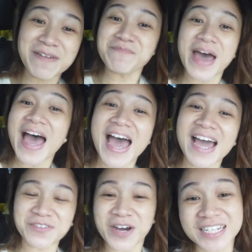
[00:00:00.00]
I'm
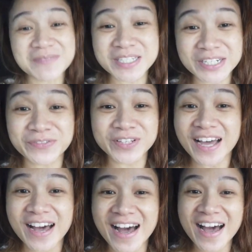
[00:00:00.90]
back! Welcome to the
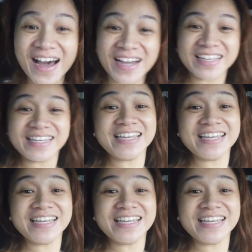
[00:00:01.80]
vlog!